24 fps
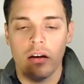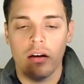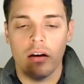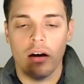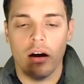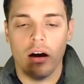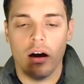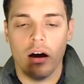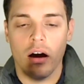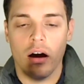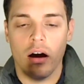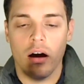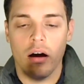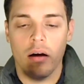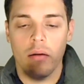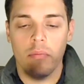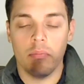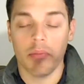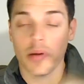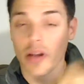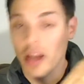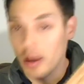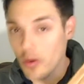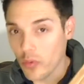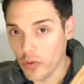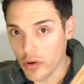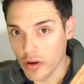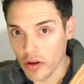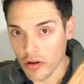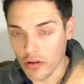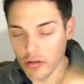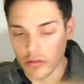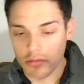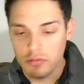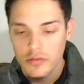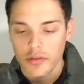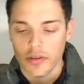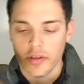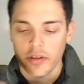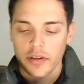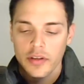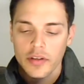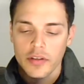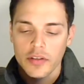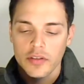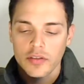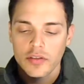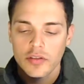but I will.
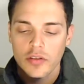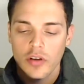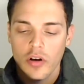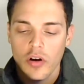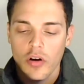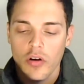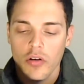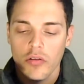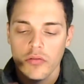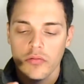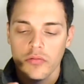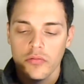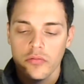So